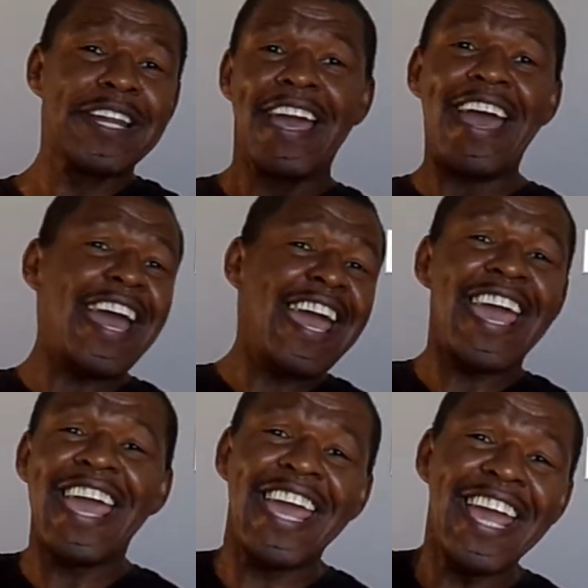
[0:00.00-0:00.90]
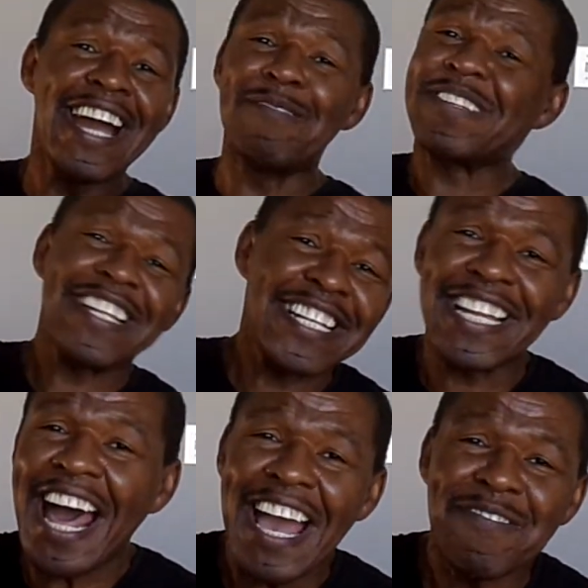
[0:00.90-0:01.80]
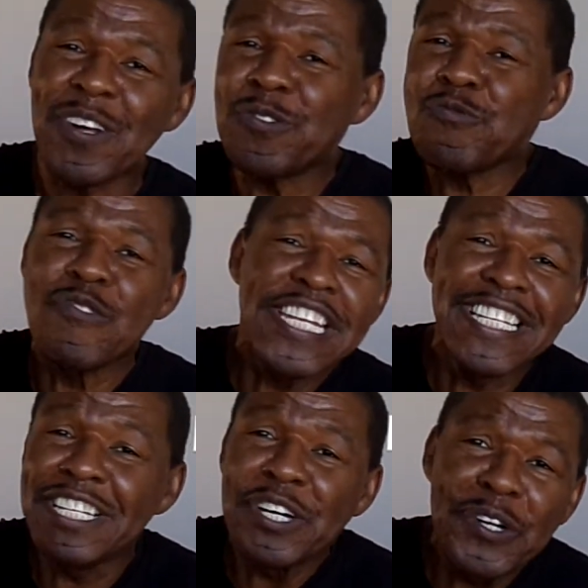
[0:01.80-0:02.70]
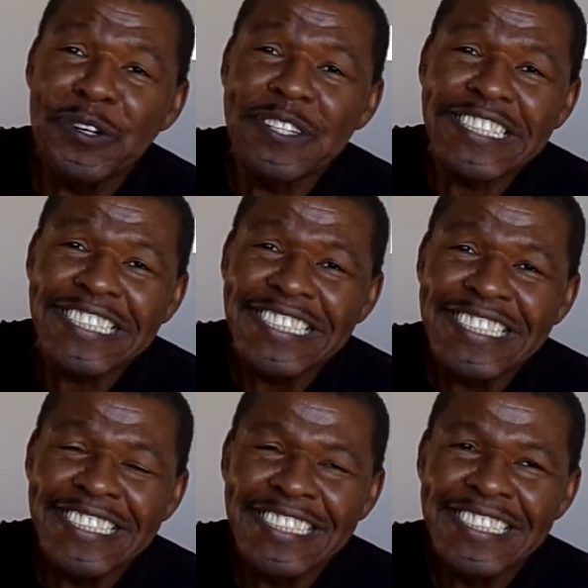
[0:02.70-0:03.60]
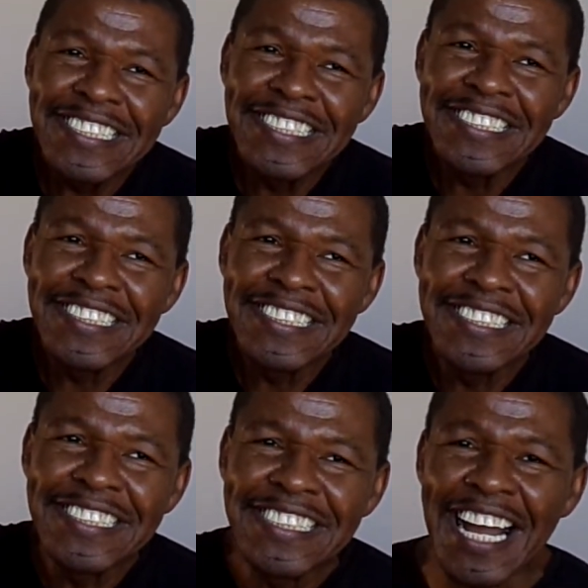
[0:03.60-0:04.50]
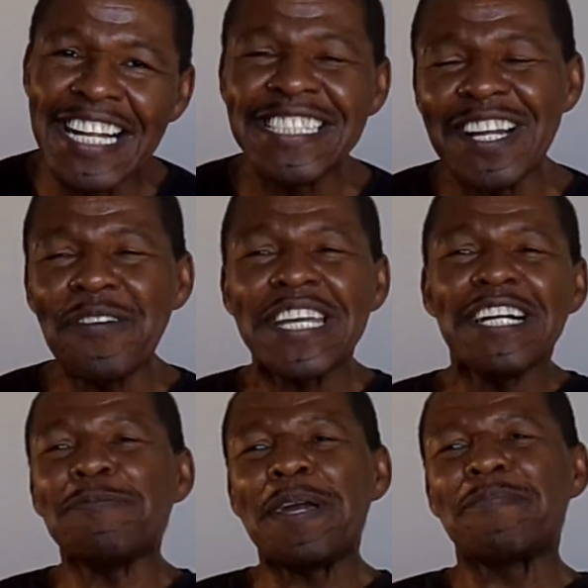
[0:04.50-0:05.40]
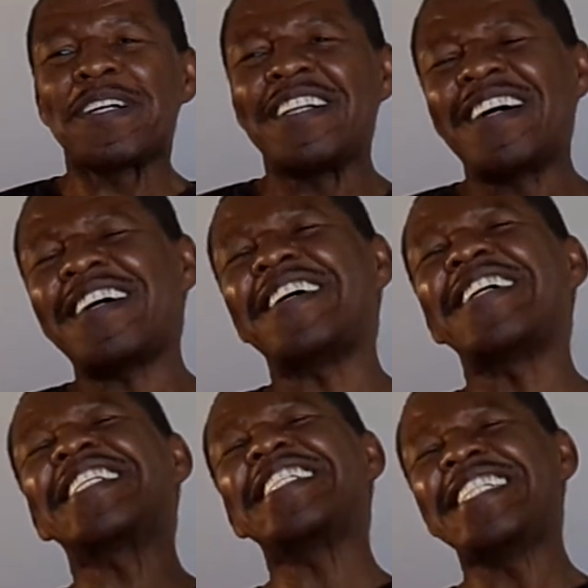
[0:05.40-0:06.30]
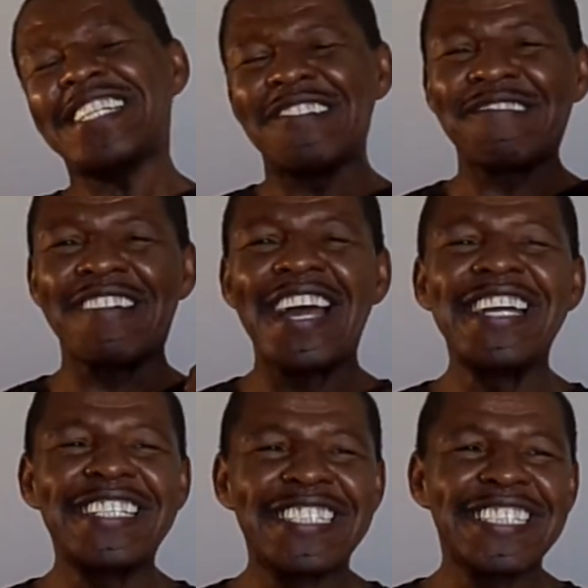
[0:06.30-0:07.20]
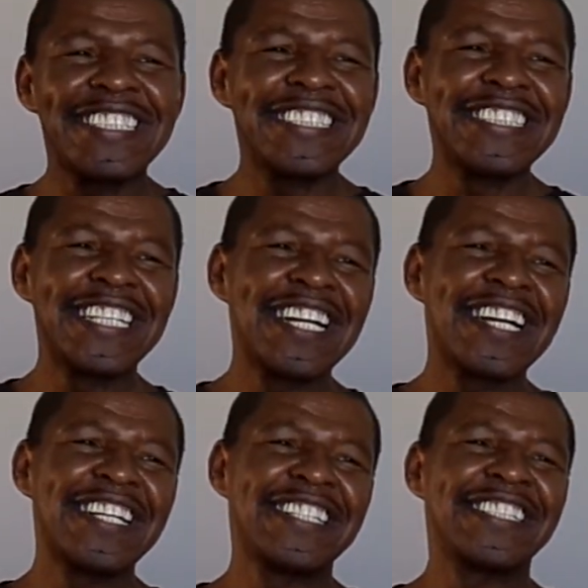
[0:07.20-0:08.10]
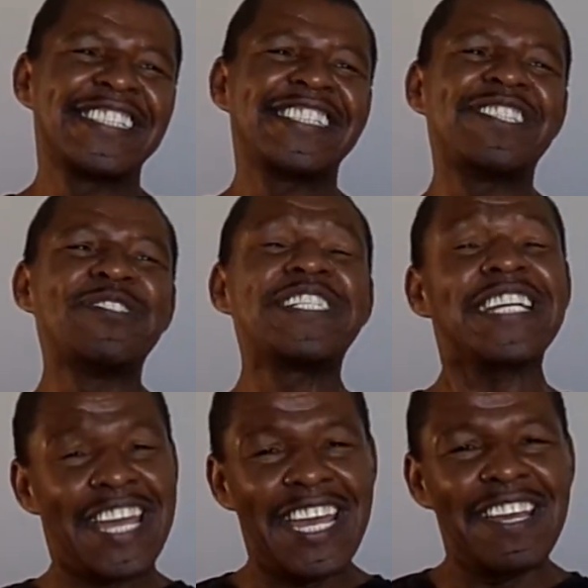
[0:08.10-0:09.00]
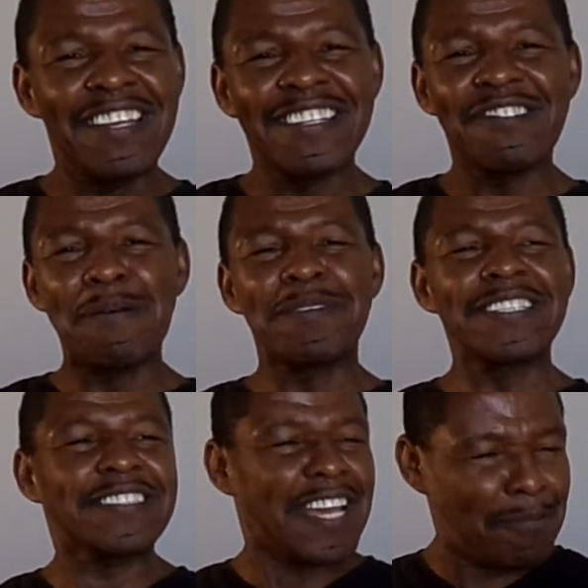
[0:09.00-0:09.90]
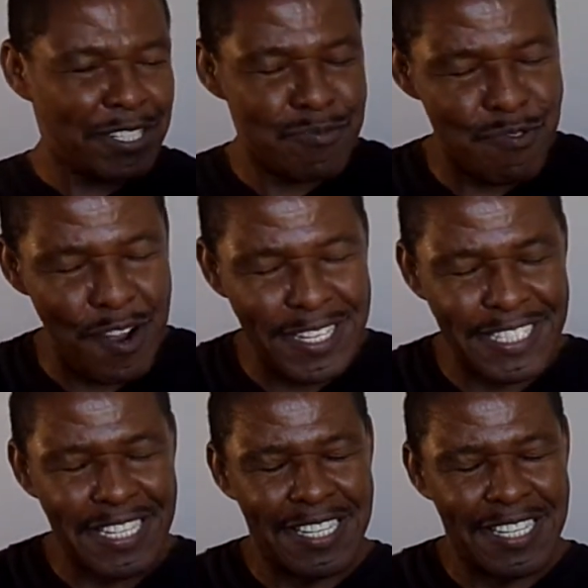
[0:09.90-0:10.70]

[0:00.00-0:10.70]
hey, I'm still alive, don't you read the news? Guns don't kill people. Oh, you're right. Touche, criminal, take what you want.